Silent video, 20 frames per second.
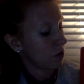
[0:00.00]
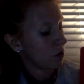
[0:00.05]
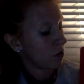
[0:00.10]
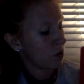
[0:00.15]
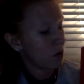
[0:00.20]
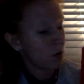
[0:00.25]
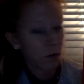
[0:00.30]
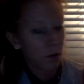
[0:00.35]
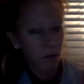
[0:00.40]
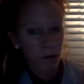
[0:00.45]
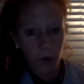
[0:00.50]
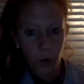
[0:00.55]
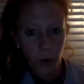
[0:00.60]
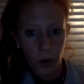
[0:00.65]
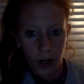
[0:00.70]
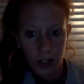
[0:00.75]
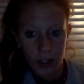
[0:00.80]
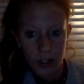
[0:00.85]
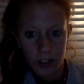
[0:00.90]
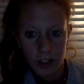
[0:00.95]

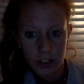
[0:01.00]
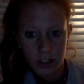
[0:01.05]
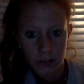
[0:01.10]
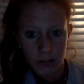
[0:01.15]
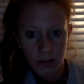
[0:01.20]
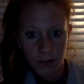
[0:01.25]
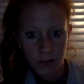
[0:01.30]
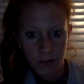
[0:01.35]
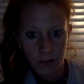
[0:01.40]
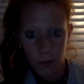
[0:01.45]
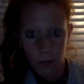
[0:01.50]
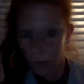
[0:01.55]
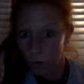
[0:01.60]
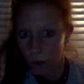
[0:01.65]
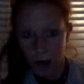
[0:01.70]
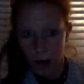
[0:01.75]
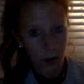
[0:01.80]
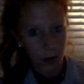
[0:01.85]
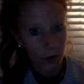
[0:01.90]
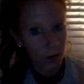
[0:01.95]
2/4.
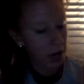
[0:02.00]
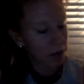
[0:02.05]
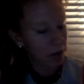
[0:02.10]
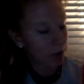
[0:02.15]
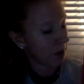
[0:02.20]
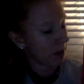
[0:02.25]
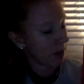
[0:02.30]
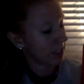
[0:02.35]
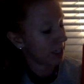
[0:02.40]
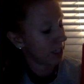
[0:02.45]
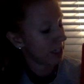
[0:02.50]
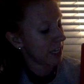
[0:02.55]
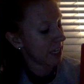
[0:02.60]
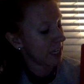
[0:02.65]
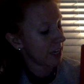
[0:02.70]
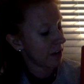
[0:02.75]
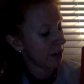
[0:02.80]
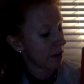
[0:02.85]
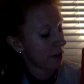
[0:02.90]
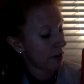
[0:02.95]
Right away, we can
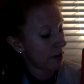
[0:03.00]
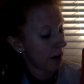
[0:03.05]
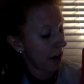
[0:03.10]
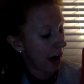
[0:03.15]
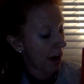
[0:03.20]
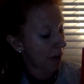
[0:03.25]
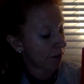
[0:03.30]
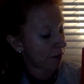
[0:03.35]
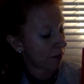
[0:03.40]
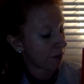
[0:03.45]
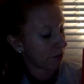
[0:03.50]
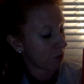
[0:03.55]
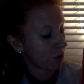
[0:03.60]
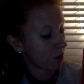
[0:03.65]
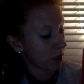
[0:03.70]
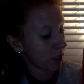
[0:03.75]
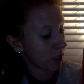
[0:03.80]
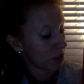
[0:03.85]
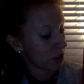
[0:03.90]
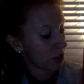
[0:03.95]
see half of
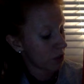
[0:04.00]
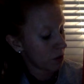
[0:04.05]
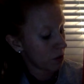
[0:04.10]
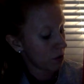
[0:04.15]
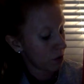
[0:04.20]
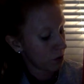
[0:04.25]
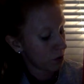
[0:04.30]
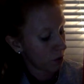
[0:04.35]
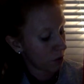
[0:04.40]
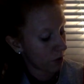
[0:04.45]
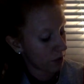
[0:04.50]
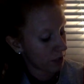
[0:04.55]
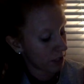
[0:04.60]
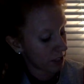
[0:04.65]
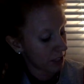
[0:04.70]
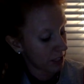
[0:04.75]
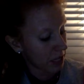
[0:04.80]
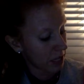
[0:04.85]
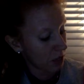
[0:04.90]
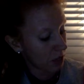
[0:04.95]
4 is 2, so this
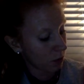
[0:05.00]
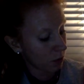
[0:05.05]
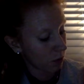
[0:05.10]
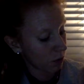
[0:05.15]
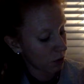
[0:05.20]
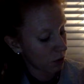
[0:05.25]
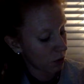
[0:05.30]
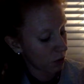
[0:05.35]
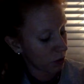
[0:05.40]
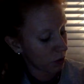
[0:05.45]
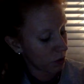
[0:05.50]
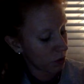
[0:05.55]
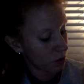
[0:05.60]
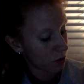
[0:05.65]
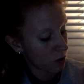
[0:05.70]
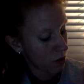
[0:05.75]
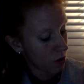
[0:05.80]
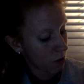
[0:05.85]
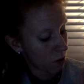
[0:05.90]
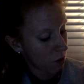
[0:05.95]
is equal
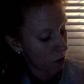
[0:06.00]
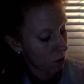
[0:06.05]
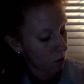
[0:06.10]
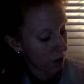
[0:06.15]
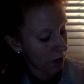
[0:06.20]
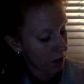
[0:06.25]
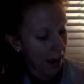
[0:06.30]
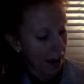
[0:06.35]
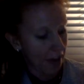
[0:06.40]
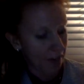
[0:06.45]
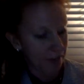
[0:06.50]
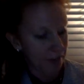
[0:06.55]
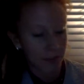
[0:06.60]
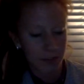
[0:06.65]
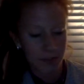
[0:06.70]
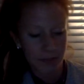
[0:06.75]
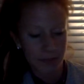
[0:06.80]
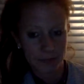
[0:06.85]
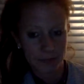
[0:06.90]
to 1/2.